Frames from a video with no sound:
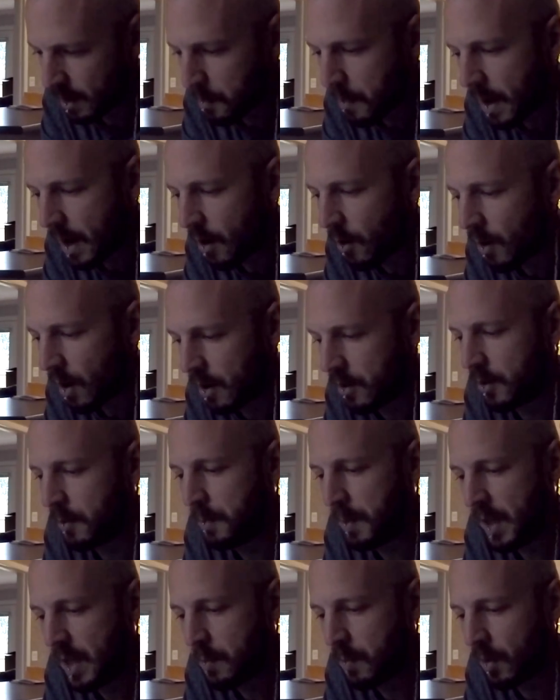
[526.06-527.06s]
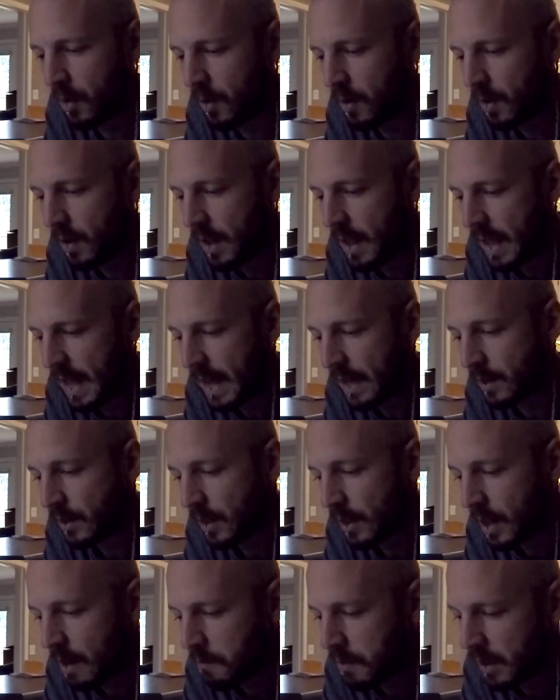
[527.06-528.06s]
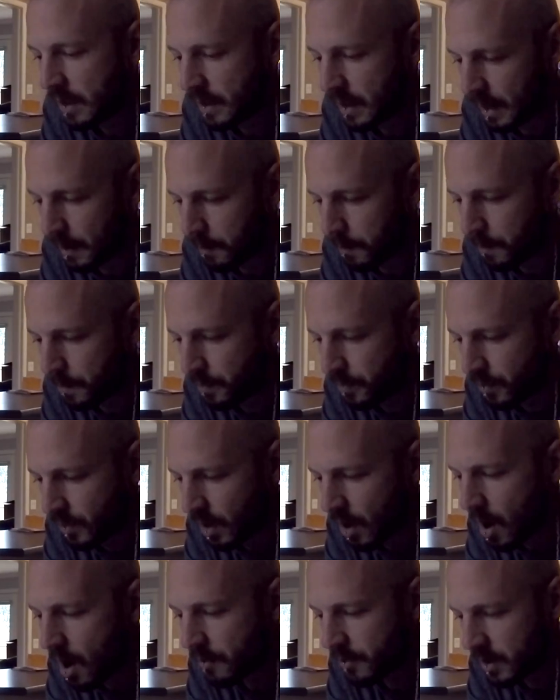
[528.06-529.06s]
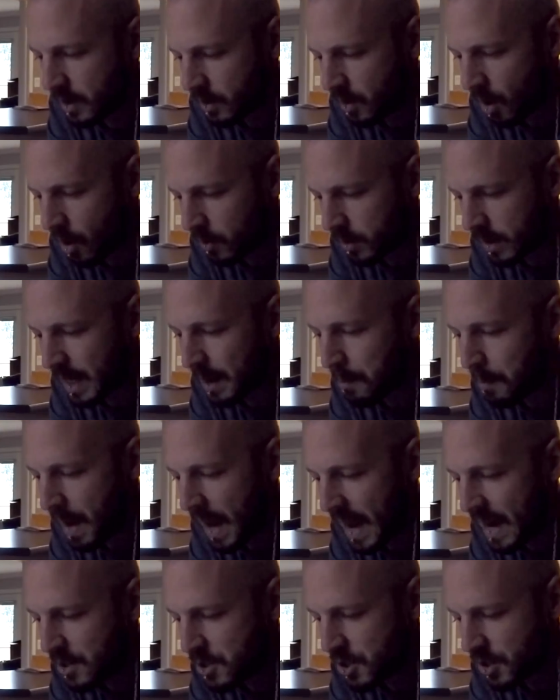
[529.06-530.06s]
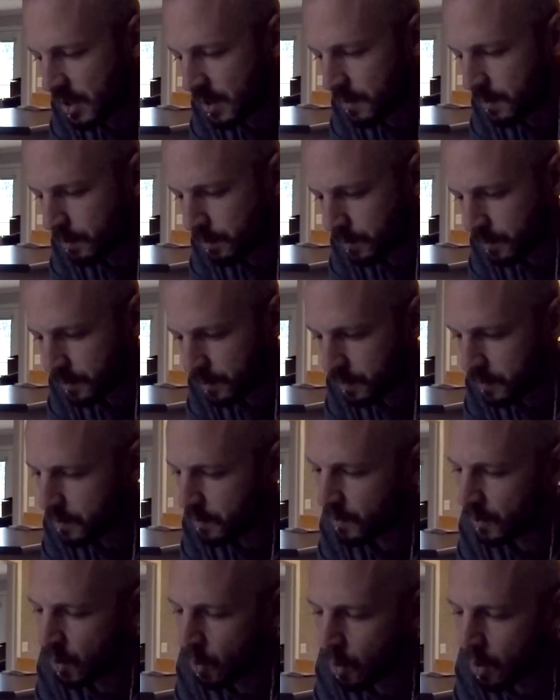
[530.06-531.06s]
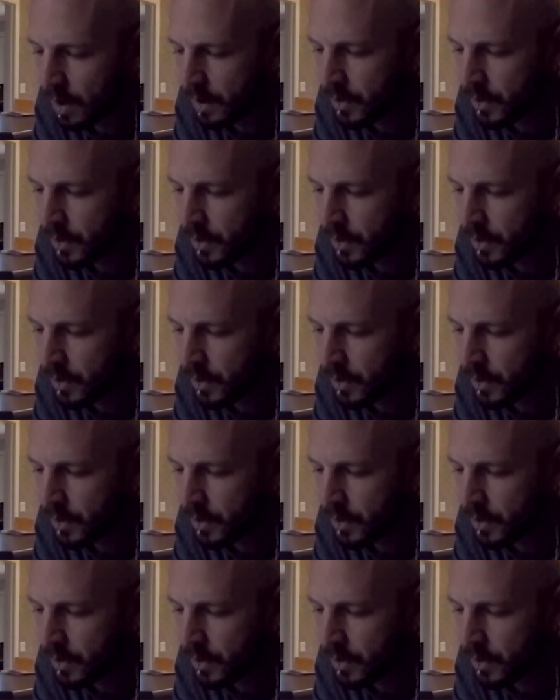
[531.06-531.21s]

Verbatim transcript: about other people and loving them, often called compassion, or